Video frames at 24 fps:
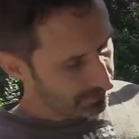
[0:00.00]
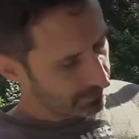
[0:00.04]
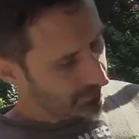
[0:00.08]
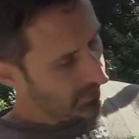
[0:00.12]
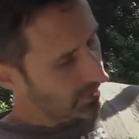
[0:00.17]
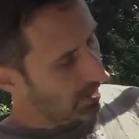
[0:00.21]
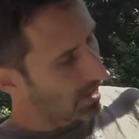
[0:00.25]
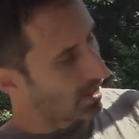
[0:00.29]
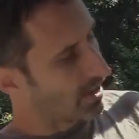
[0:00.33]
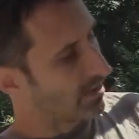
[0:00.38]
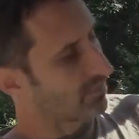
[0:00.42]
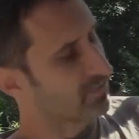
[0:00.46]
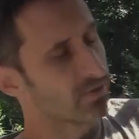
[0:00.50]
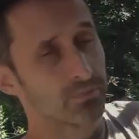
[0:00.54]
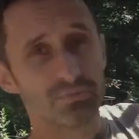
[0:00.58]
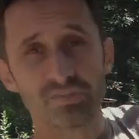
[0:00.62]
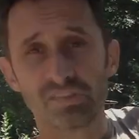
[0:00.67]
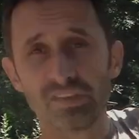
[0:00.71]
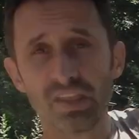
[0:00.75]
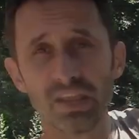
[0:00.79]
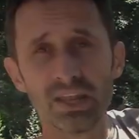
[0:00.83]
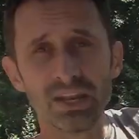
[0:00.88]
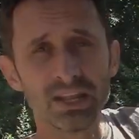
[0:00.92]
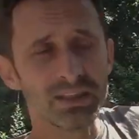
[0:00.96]
Uh, from
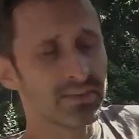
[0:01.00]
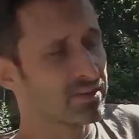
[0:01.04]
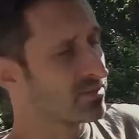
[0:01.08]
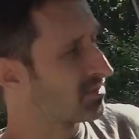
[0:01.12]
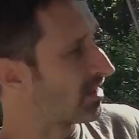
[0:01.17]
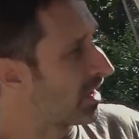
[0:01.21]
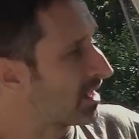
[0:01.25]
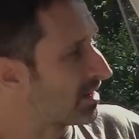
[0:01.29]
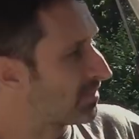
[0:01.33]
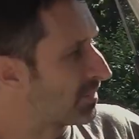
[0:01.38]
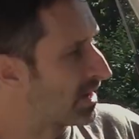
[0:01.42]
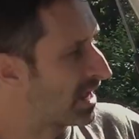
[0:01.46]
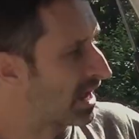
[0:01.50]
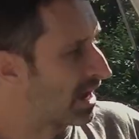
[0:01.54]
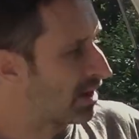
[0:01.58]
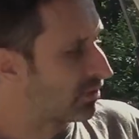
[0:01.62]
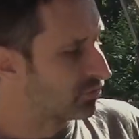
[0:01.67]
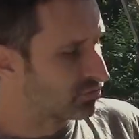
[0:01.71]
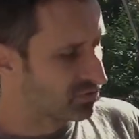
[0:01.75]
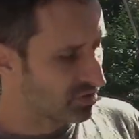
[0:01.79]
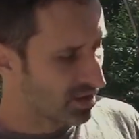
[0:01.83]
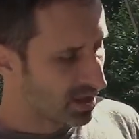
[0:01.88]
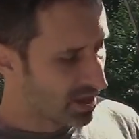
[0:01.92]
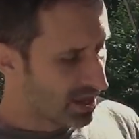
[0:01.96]
staining the side of my
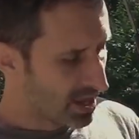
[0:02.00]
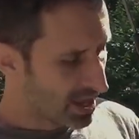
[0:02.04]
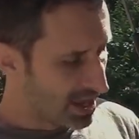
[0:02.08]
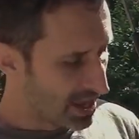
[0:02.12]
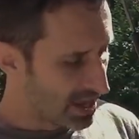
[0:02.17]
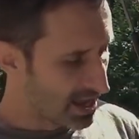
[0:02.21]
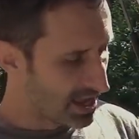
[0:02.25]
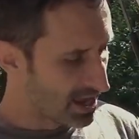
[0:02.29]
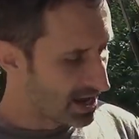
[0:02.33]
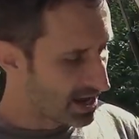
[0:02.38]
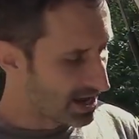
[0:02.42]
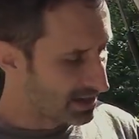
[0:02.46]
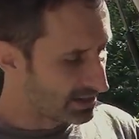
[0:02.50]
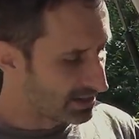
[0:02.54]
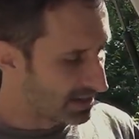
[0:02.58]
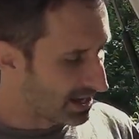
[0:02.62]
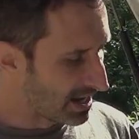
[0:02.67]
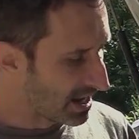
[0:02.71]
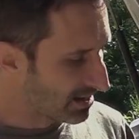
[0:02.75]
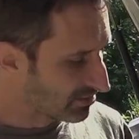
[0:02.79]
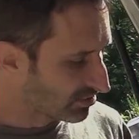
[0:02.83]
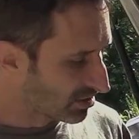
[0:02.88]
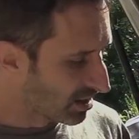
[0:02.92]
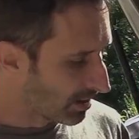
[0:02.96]
house and it
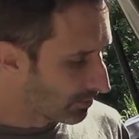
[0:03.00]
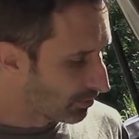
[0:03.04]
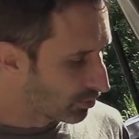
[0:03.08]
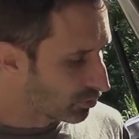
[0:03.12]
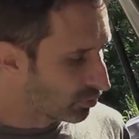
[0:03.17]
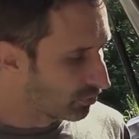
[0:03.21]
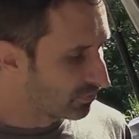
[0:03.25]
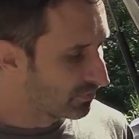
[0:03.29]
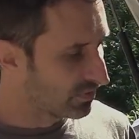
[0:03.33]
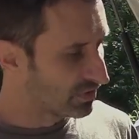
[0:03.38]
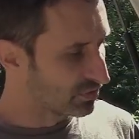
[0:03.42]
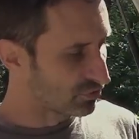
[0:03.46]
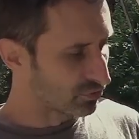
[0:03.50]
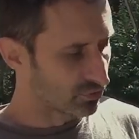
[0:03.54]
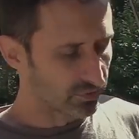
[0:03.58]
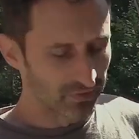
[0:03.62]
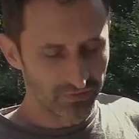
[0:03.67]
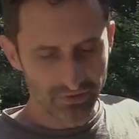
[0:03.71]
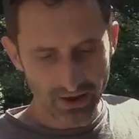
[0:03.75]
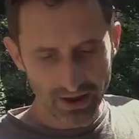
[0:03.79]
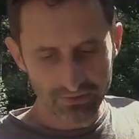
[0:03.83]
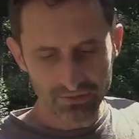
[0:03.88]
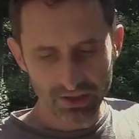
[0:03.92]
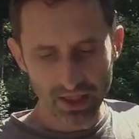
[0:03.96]
has a couple cool features a
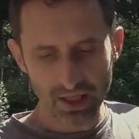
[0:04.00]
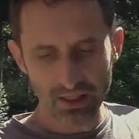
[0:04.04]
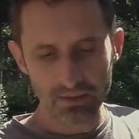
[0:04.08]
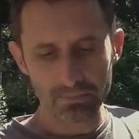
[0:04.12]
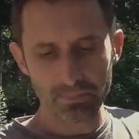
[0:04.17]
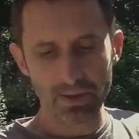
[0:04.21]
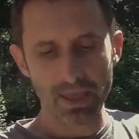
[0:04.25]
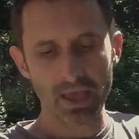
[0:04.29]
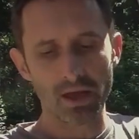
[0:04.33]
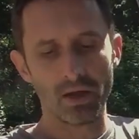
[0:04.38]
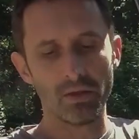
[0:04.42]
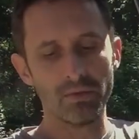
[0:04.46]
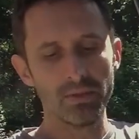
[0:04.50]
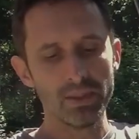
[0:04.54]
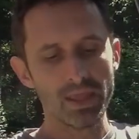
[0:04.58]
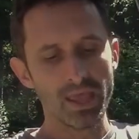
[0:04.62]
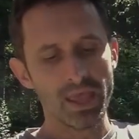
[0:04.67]
five gallon pail